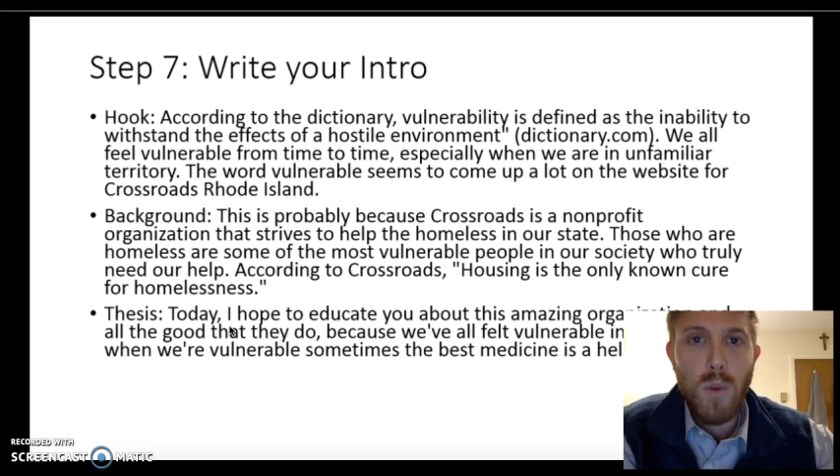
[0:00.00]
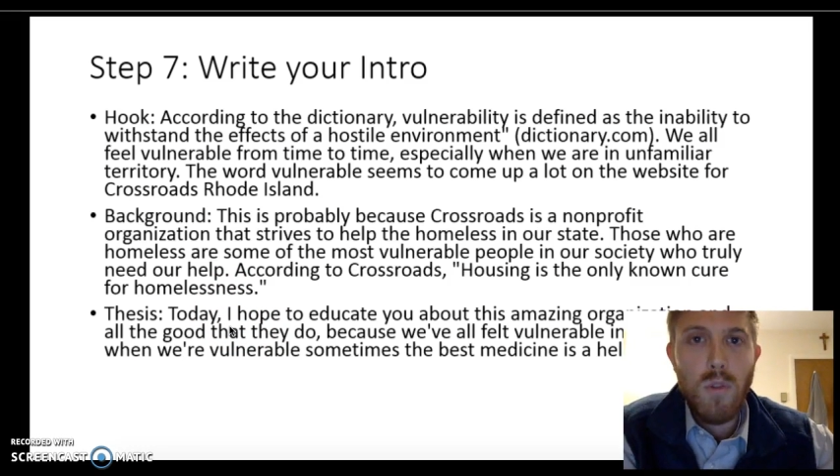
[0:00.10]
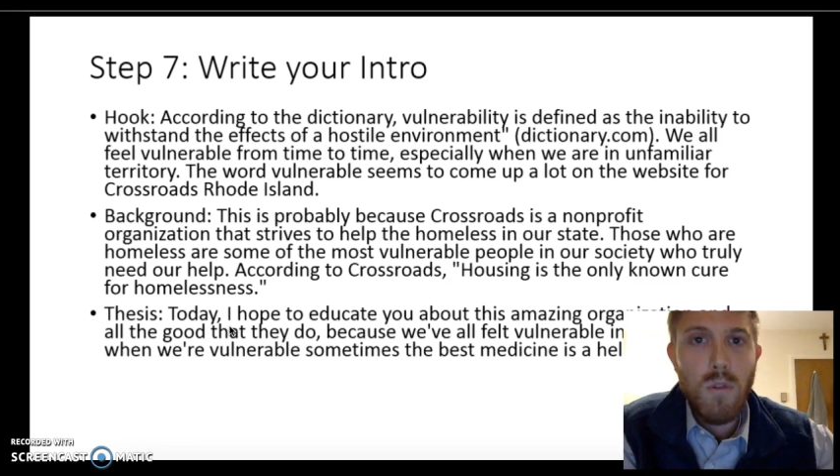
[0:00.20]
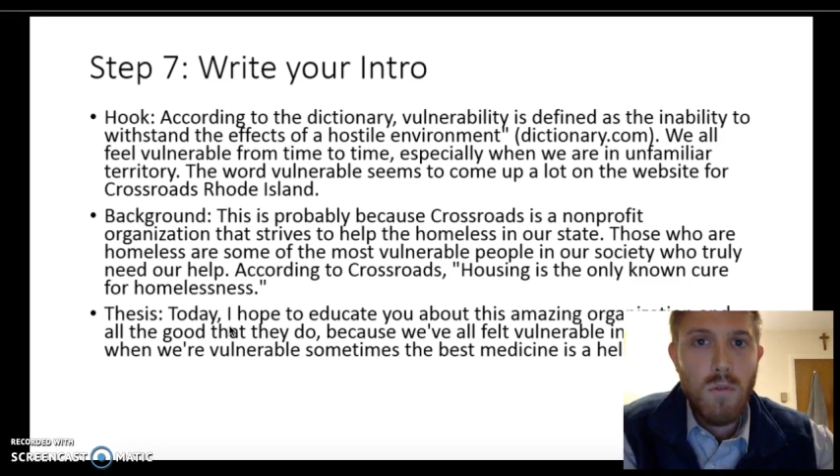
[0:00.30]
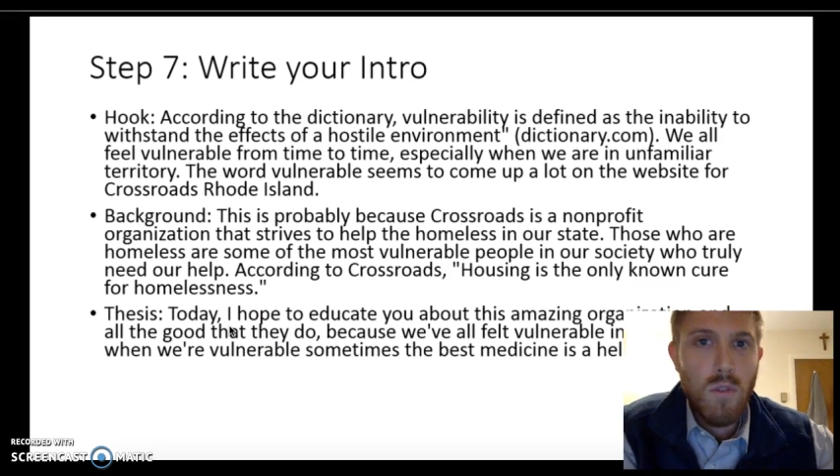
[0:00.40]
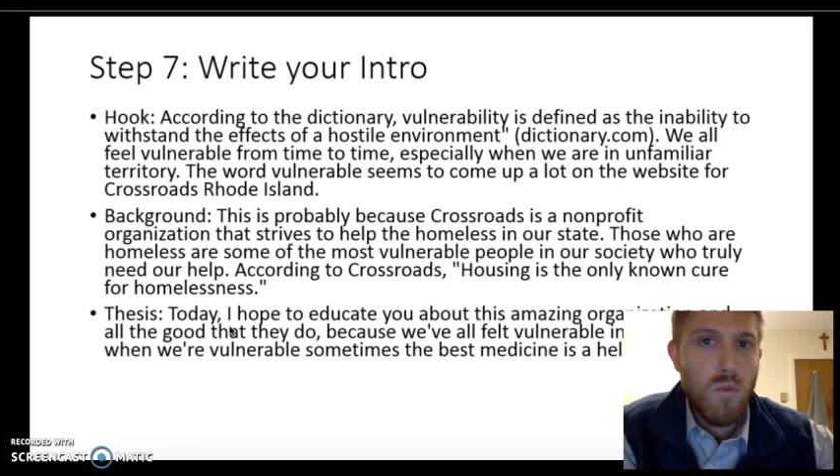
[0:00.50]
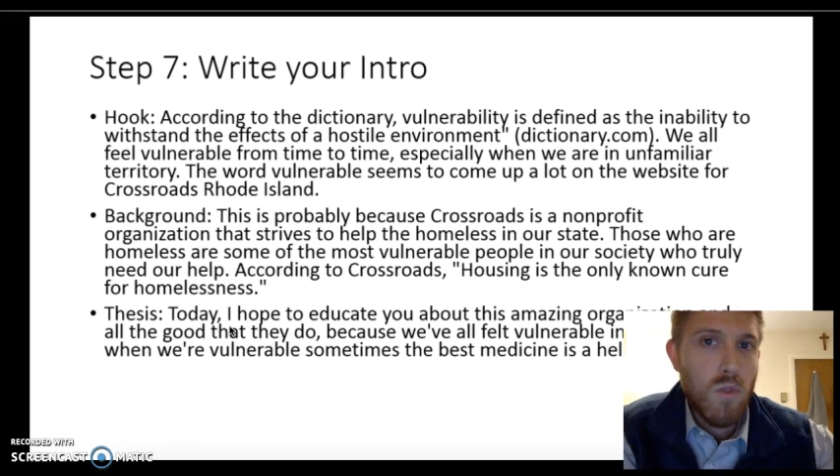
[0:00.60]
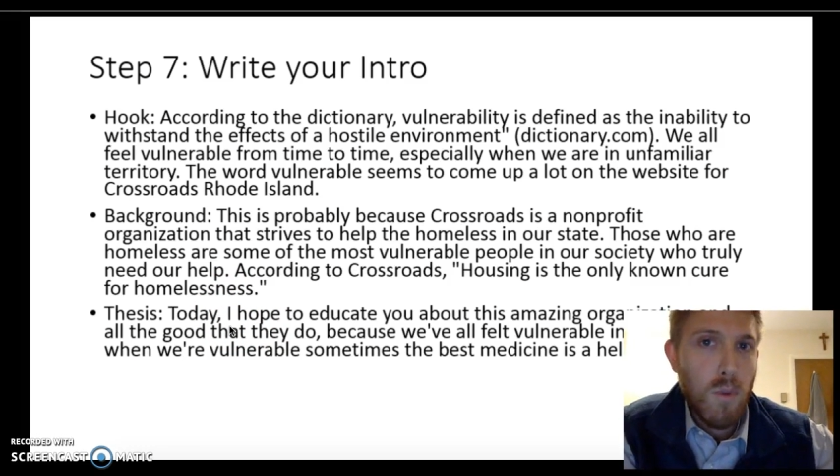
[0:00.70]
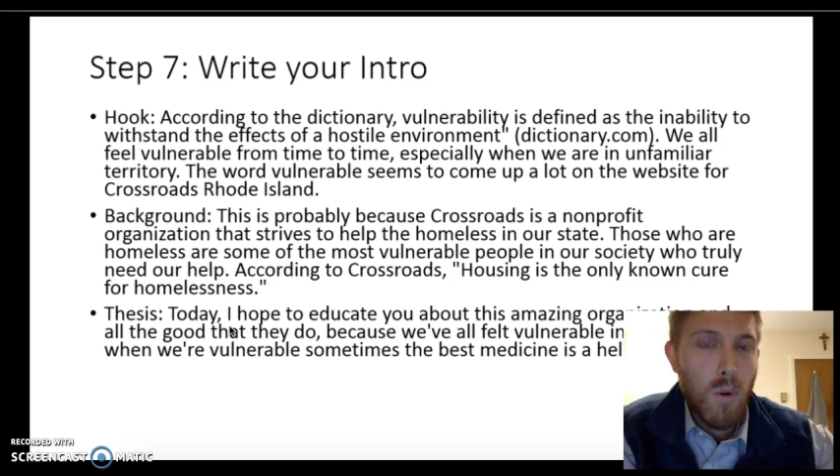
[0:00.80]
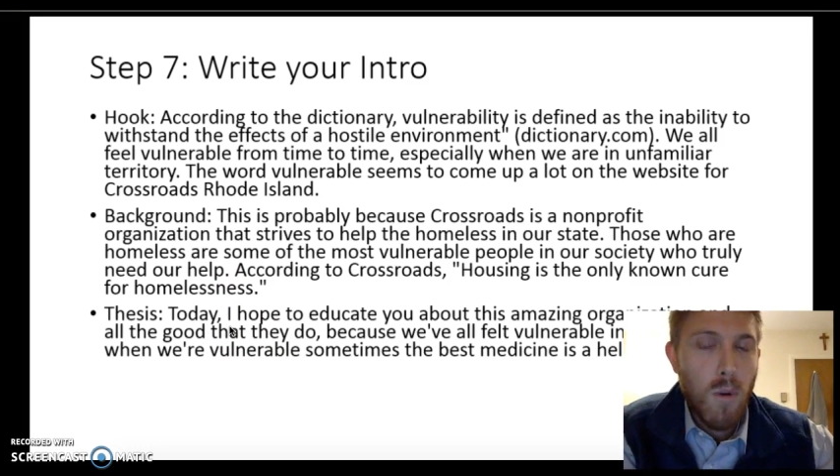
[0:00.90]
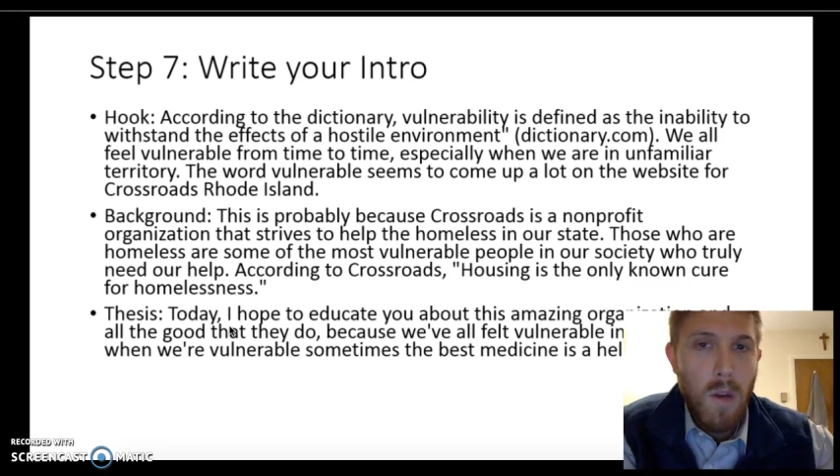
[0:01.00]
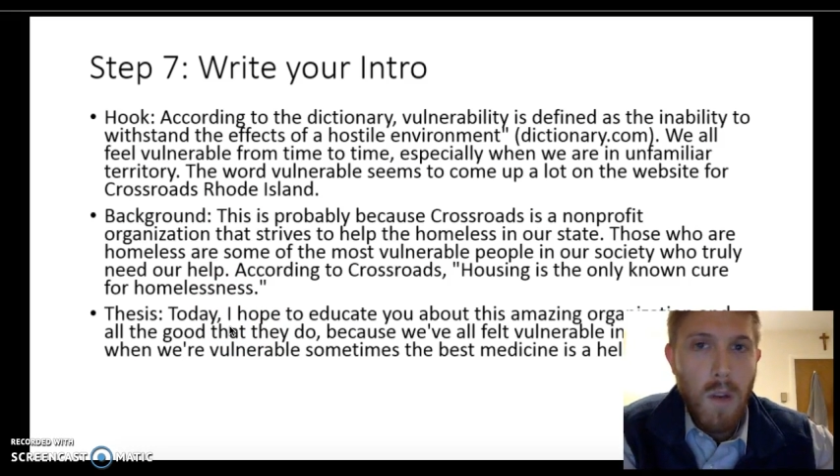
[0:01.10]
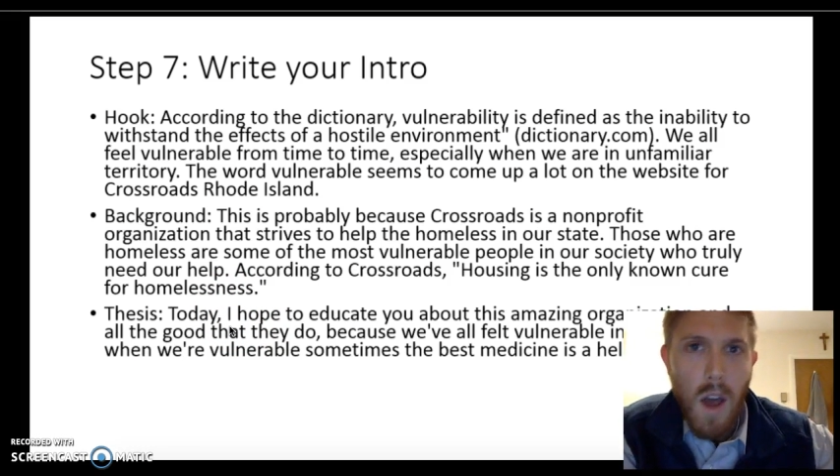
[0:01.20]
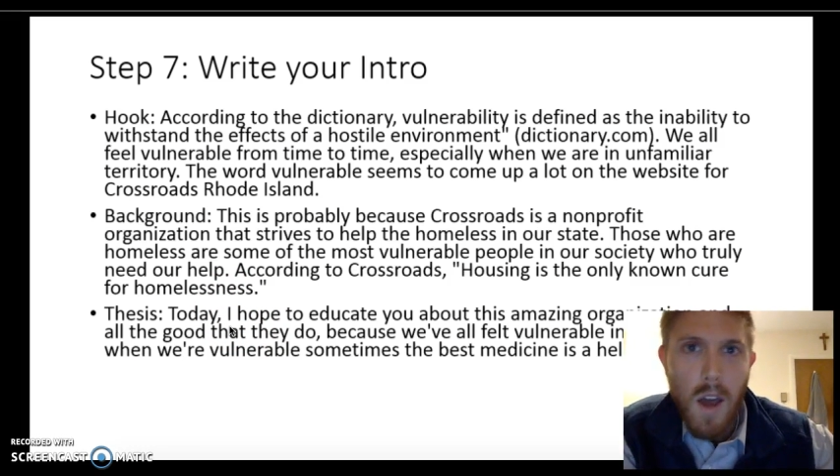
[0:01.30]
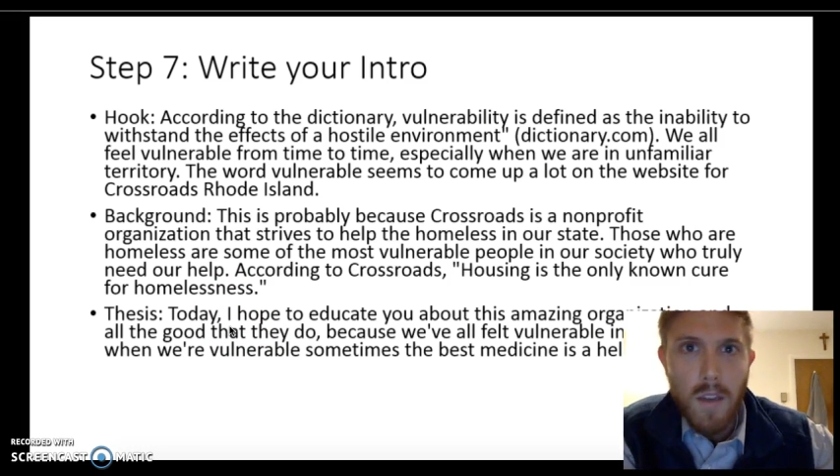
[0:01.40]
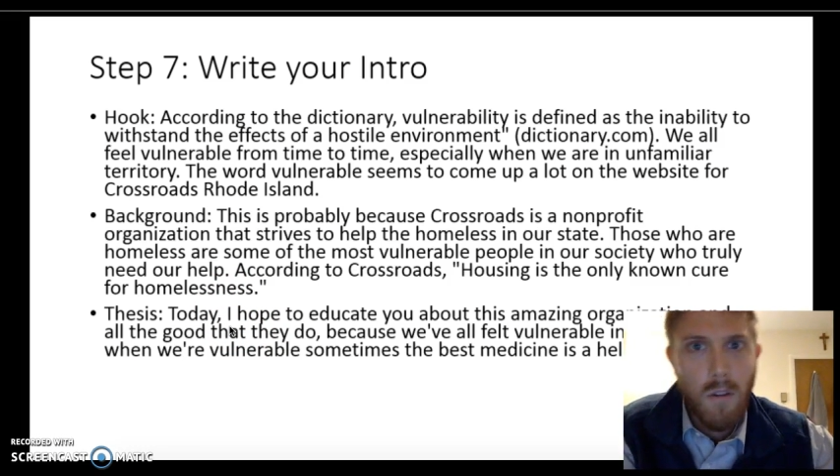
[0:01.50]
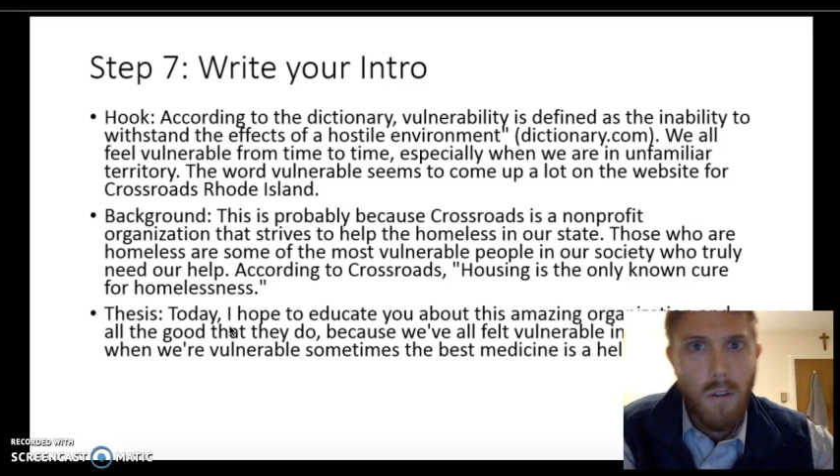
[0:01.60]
couldn't use the pronoun I in